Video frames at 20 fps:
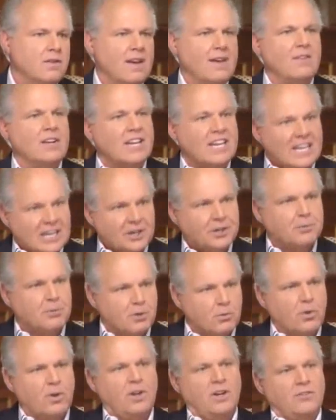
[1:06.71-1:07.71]
of having
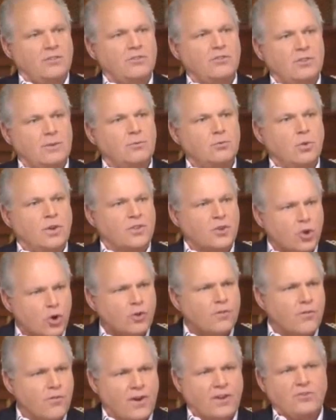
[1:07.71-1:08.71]
intimate relationships with,
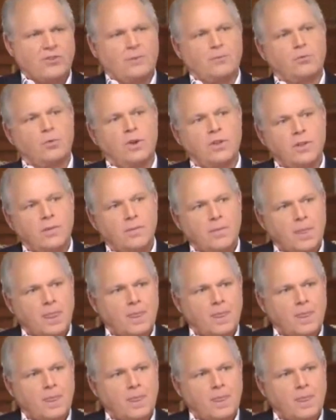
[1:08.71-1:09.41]
and good friendships with.